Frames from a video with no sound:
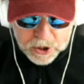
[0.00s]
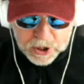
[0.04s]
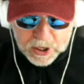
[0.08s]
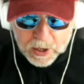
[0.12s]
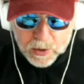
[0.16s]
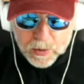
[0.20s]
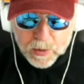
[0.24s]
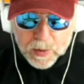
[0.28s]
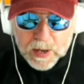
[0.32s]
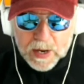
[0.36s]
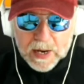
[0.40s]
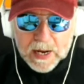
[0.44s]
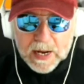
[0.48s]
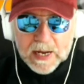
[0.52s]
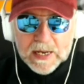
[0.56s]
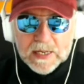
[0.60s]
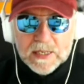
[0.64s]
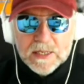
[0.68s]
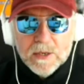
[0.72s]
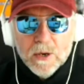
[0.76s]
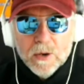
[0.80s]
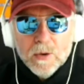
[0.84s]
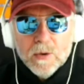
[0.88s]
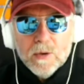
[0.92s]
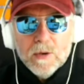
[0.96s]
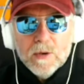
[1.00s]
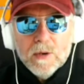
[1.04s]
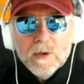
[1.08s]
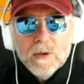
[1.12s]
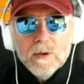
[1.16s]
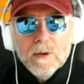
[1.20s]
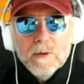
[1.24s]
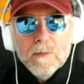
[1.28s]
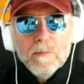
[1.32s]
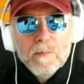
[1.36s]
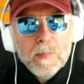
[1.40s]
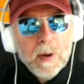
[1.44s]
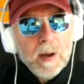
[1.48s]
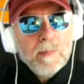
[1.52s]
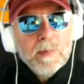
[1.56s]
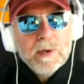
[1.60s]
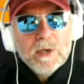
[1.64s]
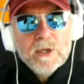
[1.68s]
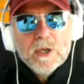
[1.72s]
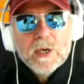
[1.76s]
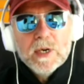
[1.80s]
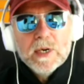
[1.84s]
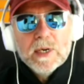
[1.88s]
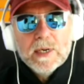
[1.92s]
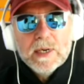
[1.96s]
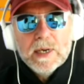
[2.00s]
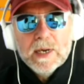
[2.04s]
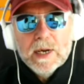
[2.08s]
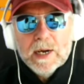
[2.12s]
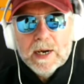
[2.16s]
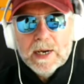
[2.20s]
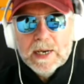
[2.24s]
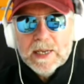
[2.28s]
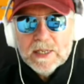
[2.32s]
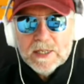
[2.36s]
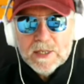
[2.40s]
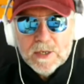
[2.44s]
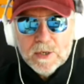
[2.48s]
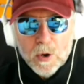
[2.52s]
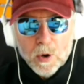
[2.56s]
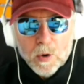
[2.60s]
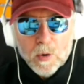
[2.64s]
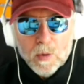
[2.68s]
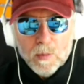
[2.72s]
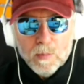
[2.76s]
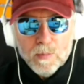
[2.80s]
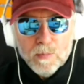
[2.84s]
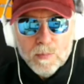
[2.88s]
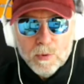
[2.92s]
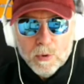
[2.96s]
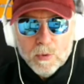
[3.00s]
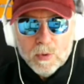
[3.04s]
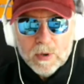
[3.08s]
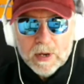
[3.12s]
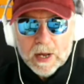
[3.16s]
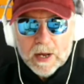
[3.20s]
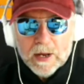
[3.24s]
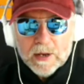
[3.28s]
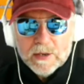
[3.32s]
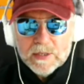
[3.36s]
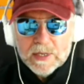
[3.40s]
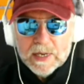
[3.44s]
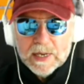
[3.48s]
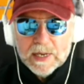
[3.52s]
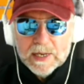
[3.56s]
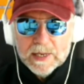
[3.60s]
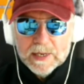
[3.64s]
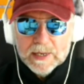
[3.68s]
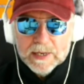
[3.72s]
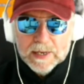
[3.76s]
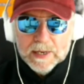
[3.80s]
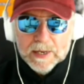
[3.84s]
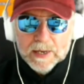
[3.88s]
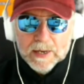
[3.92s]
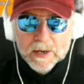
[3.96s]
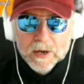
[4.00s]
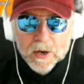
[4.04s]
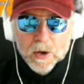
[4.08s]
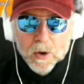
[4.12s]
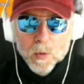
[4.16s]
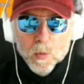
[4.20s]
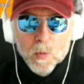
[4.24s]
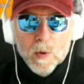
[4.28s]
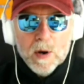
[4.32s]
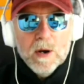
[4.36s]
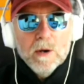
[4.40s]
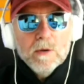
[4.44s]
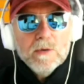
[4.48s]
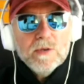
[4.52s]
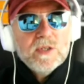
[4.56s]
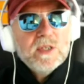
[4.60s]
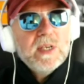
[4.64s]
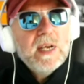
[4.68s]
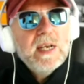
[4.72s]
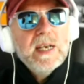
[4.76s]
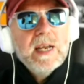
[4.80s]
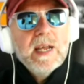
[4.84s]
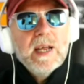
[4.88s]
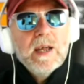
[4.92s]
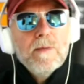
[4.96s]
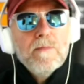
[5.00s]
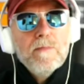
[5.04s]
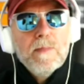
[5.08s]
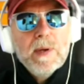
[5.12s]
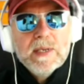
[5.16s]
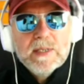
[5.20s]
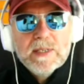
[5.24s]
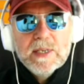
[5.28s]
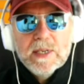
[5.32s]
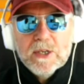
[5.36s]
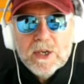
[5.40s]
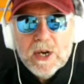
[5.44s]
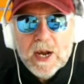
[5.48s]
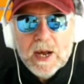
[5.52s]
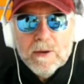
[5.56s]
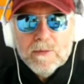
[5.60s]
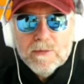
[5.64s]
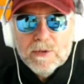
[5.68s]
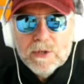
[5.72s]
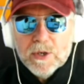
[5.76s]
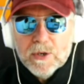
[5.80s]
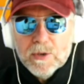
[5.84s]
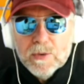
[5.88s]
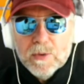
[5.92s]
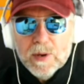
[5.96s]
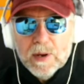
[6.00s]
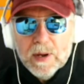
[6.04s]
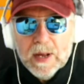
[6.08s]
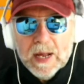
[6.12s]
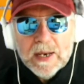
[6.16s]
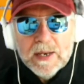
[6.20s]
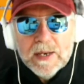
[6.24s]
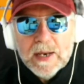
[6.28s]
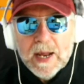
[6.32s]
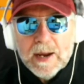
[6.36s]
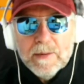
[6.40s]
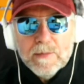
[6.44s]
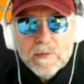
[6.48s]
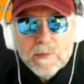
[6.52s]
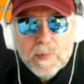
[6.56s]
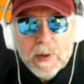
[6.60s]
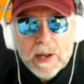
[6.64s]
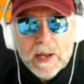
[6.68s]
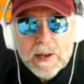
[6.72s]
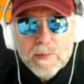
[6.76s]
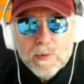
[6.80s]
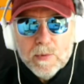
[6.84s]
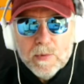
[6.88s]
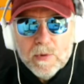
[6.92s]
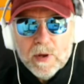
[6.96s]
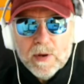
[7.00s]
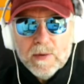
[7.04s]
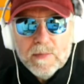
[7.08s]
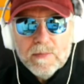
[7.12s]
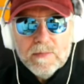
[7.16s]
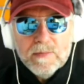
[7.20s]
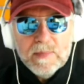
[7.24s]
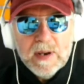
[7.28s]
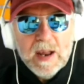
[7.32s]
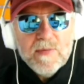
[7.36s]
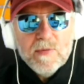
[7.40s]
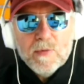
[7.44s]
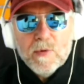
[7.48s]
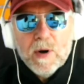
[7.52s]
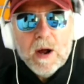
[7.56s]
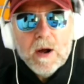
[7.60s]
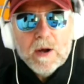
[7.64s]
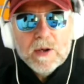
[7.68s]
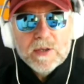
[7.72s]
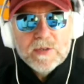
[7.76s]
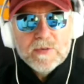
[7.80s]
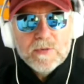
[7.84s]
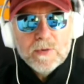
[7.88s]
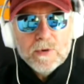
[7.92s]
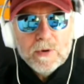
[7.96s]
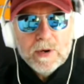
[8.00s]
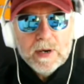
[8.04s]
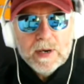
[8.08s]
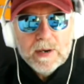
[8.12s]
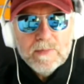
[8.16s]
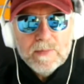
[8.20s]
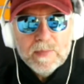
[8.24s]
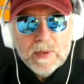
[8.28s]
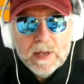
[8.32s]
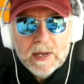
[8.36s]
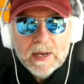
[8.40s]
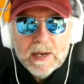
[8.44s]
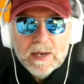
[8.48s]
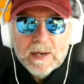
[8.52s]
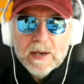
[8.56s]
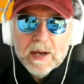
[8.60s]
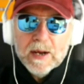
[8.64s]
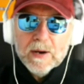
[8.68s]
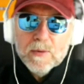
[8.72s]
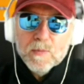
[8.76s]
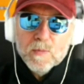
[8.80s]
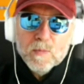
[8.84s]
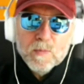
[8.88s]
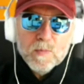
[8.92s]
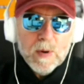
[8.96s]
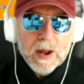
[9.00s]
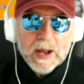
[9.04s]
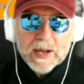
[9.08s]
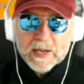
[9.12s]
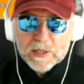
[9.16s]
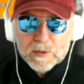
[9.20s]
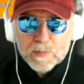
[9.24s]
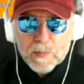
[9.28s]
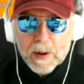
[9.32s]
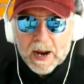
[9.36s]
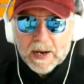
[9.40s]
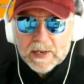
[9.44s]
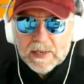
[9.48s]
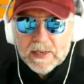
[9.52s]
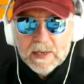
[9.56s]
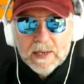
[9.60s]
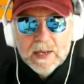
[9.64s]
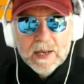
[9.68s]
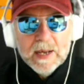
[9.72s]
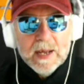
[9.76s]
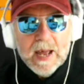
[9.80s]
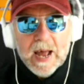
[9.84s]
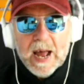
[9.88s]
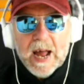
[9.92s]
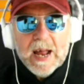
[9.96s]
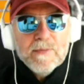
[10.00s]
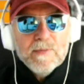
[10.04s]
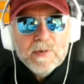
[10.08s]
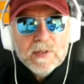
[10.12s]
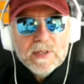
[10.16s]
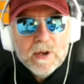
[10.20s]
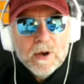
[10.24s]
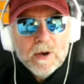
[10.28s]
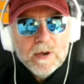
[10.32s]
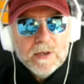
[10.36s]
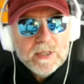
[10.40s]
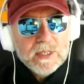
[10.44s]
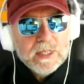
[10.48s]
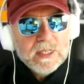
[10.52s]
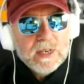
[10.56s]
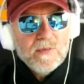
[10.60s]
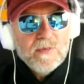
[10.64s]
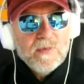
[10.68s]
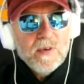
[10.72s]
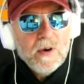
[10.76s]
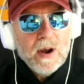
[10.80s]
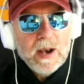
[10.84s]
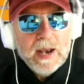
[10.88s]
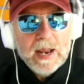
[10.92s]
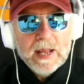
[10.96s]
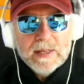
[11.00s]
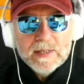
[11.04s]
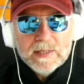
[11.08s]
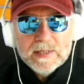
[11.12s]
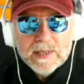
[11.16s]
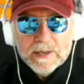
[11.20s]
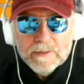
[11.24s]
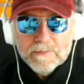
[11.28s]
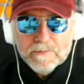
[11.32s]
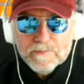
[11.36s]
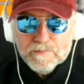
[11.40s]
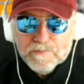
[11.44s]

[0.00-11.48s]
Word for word: Show is not publishing and it's not broadcasting. We're not sending a message out to unnamed people that never asked for it and, and expect advertisers to finance it.